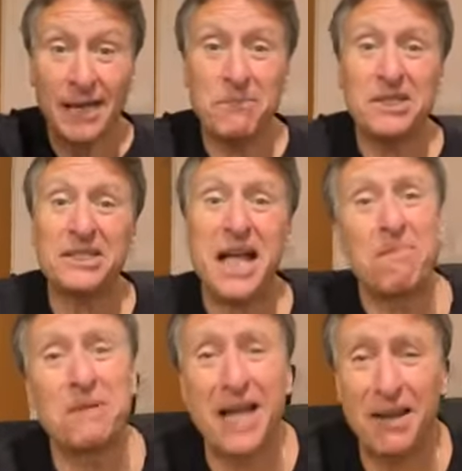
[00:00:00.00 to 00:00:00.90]
And Mrs.
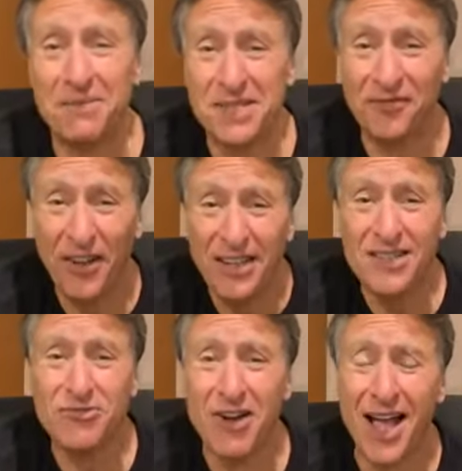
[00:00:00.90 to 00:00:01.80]
Oppenheimer, Oppenheimer's
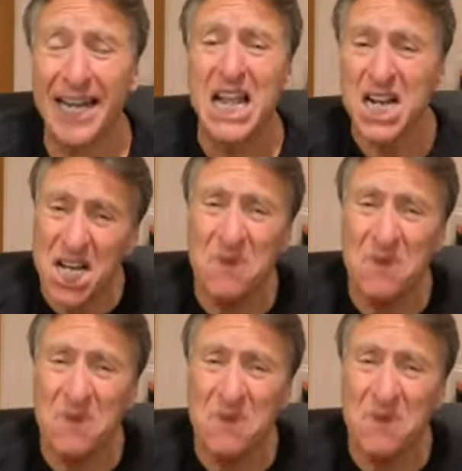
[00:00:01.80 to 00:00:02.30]
fucking crying.